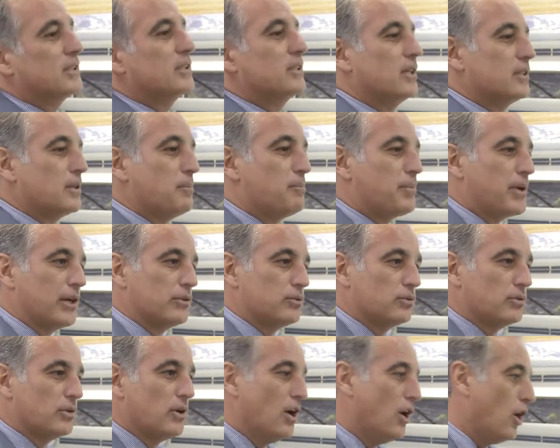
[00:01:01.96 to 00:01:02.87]
the
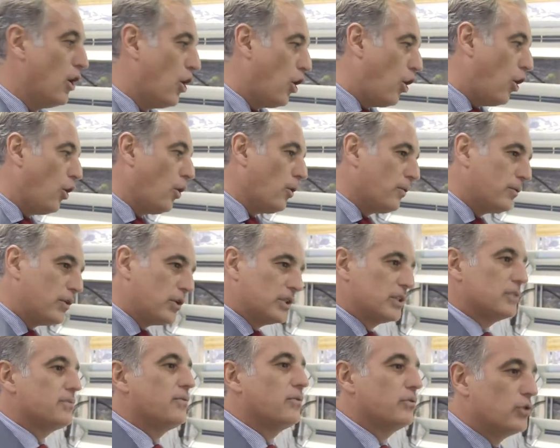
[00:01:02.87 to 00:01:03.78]
temperature. All
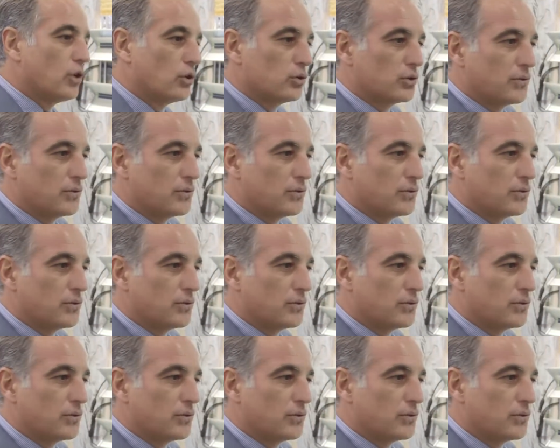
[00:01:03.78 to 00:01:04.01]
those